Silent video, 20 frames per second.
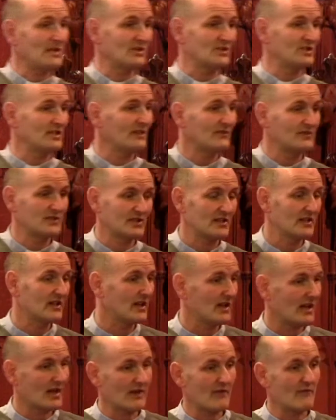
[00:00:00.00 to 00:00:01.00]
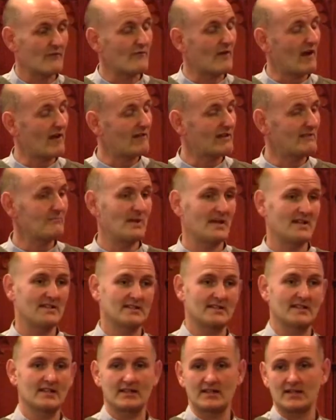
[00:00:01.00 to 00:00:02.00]
She lives in a, in a very
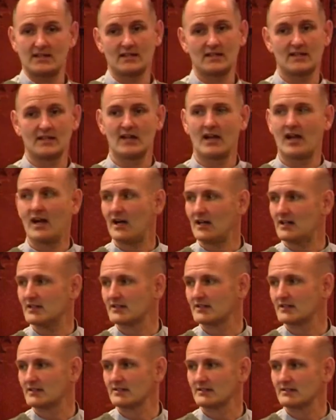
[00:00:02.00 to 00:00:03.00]
basic hut.